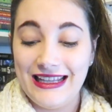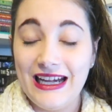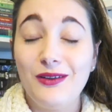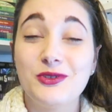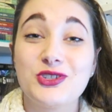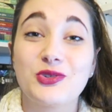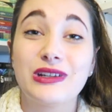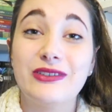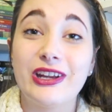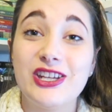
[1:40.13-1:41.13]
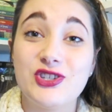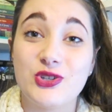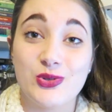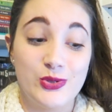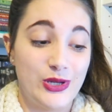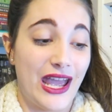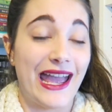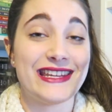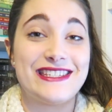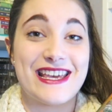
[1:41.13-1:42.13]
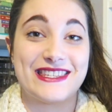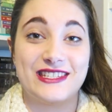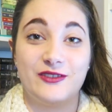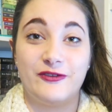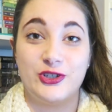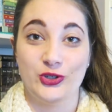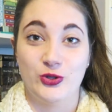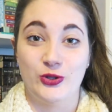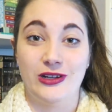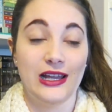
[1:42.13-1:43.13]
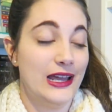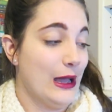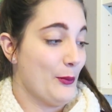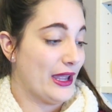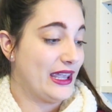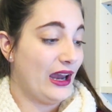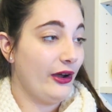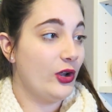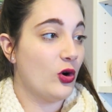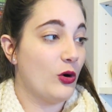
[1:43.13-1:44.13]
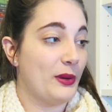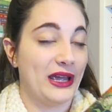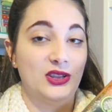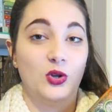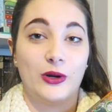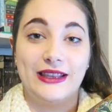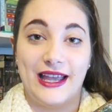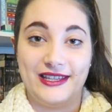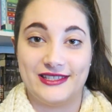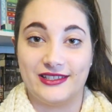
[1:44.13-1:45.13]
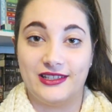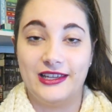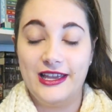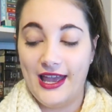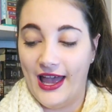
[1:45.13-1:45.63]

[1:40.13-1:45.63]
And then I want to reread Doon and Destined for Doon by Carrie Corp and Laurie Langdon.